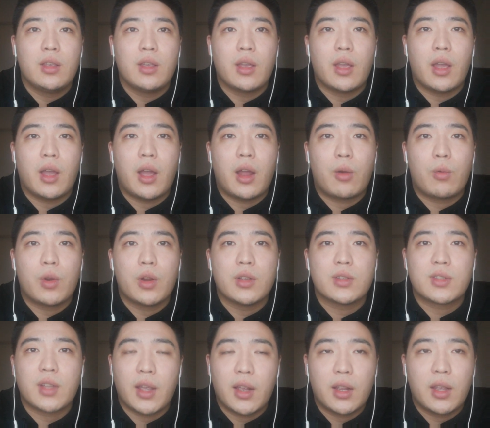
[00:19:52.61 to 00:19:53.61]
in every
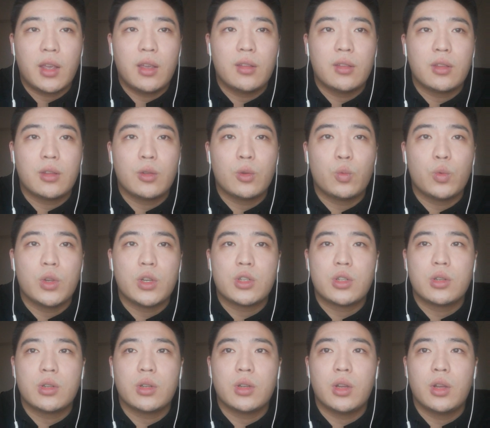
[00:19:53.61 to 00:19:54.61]
second
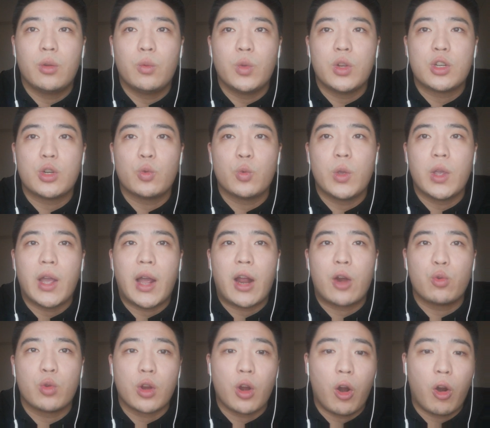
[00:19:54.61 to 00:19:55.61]
which we
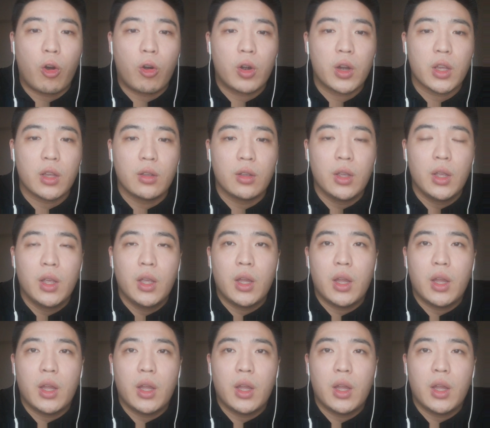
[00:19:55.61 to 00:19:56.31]
are recording.